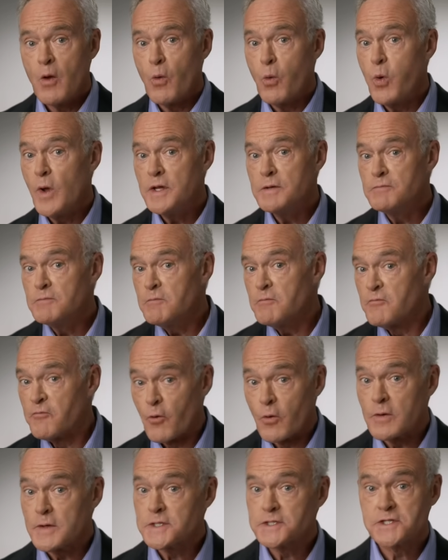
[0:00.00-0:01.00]
When,
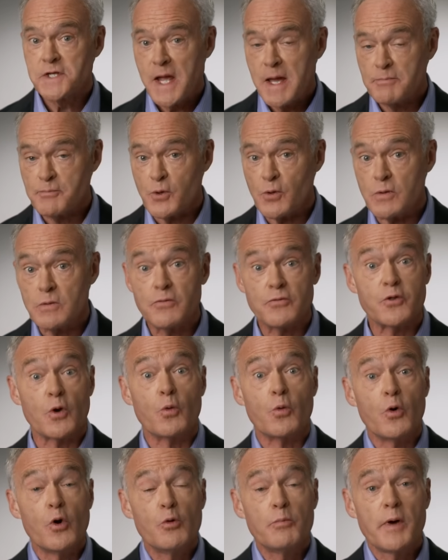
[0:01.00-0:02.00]
for example, the
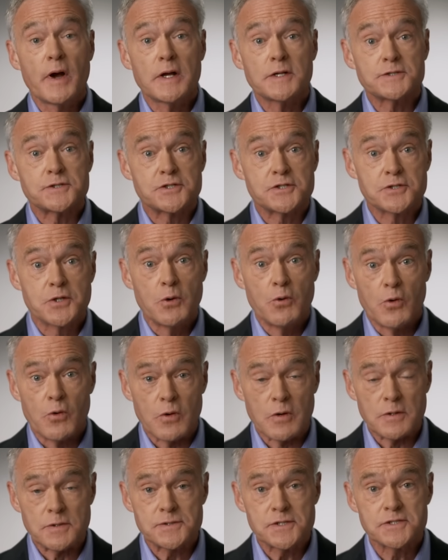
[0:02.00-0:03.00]
robot
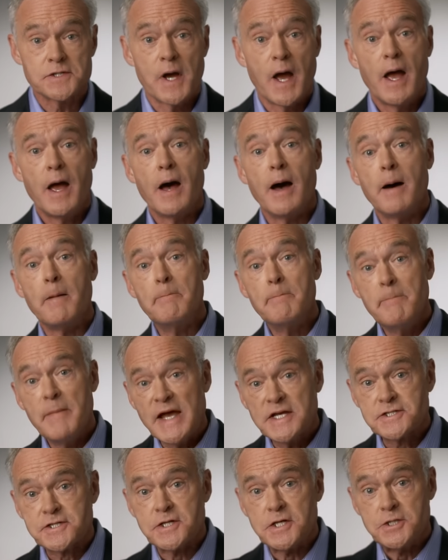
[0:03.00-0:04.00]
scores, a
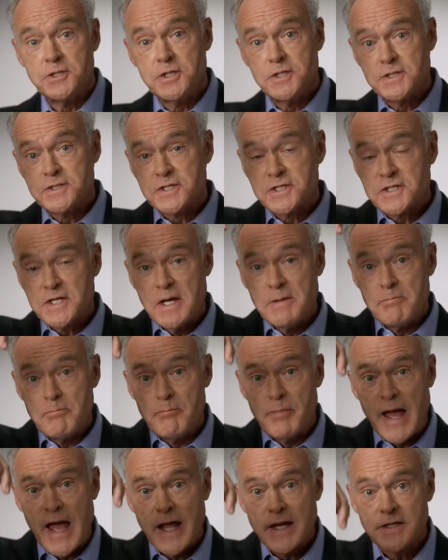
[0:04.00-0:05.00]
message is
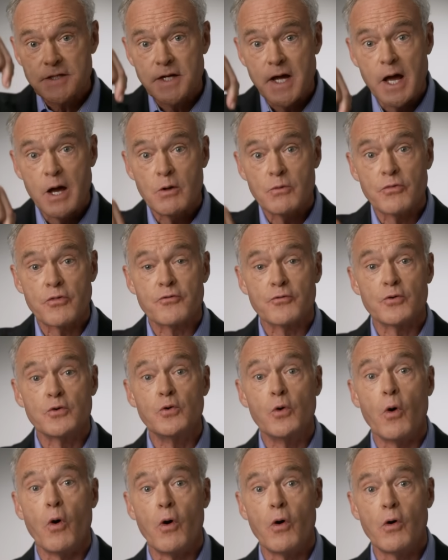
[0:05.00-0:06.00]
sent back down
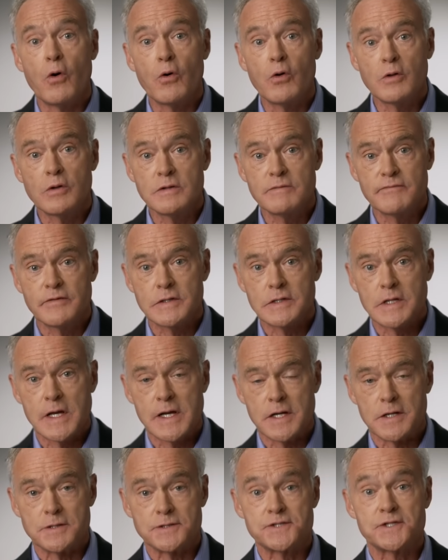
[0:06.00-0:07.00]
through all of the
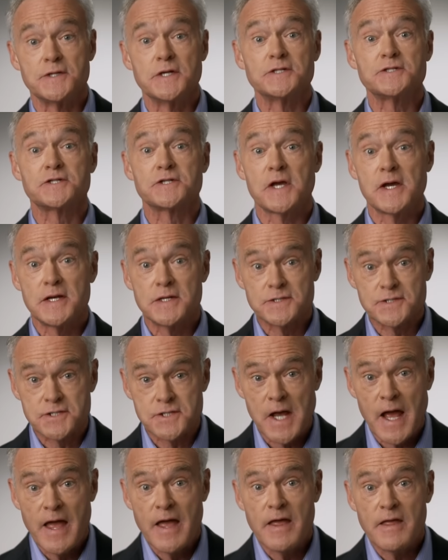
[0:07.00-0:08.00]
layers that
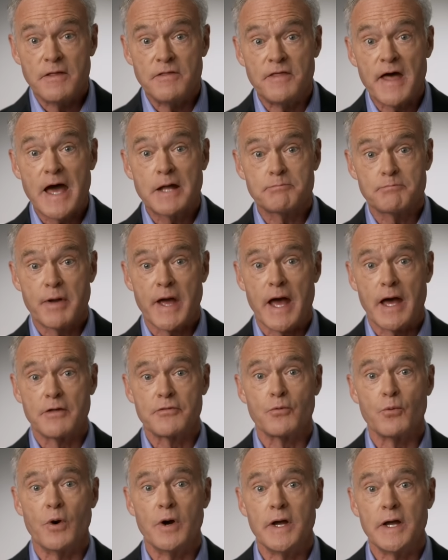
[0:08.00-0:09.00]
says that
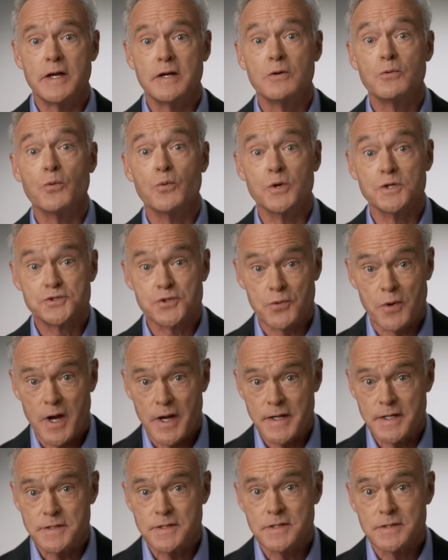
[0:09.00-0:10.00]
pathway was
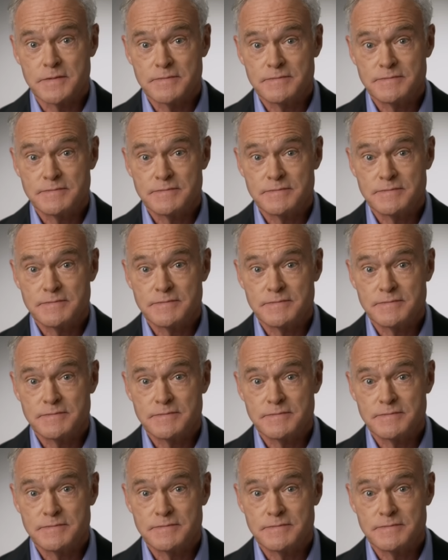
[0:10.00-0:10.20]
right.